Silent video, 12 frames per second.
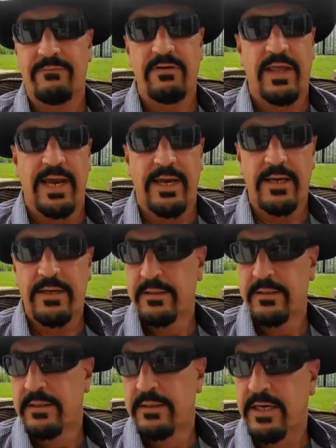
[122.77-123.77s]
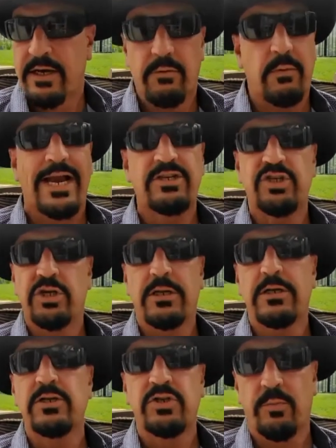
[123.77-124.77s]
like
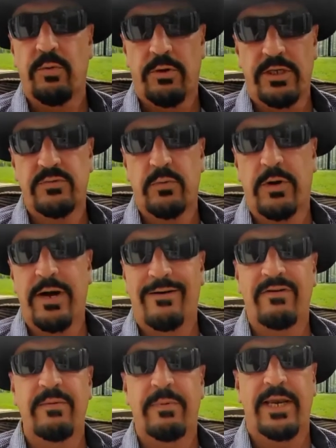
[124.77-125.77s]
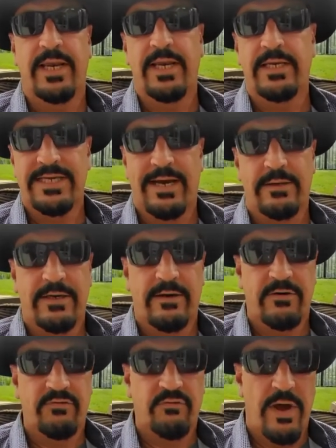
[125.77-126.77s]
irrational exuberance where everybody is out
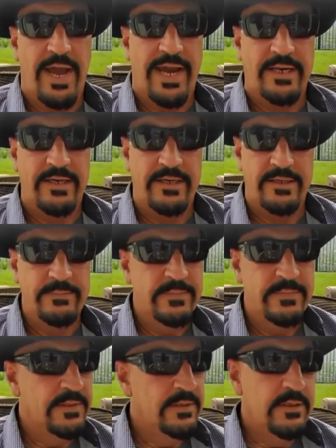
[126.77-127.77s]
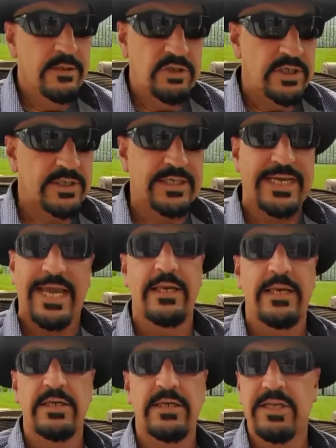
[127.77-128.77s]
there trying to just get
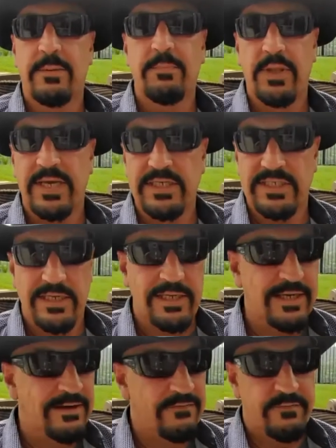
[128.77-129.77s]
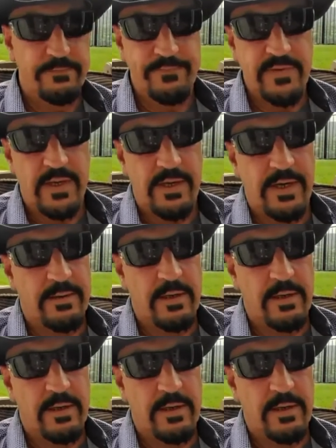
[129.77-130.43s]
into some place to live. Uh, a